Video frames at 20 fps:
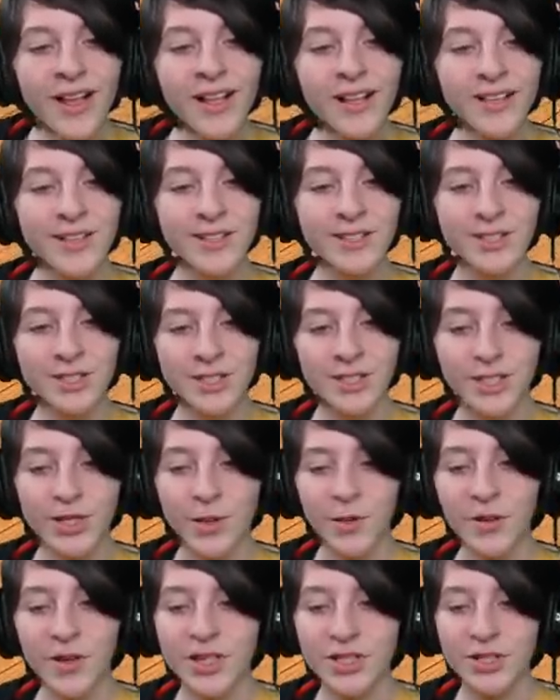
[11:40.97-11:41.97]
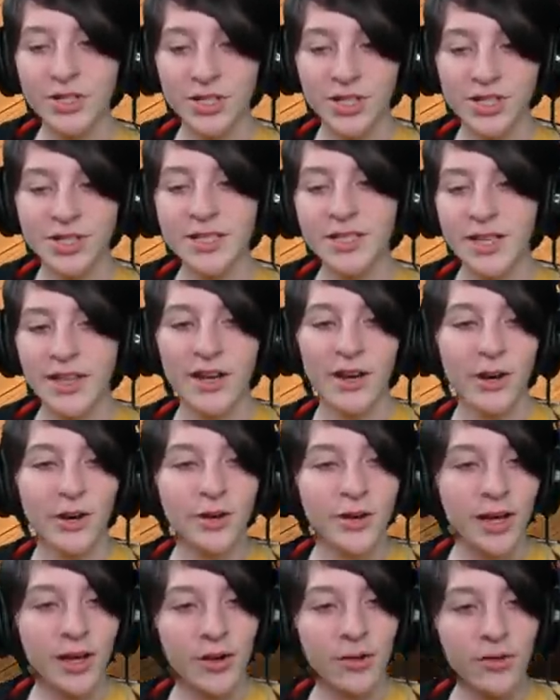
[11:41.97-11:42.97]
This is so interesting.
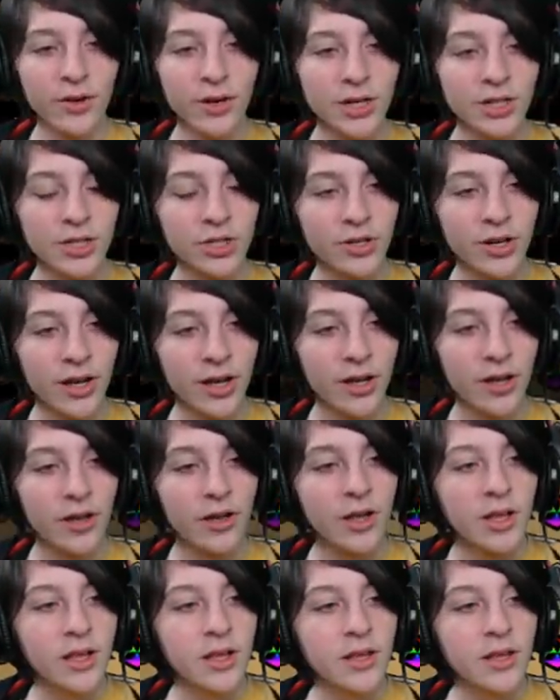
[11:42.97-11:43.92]
Alright, or a trail.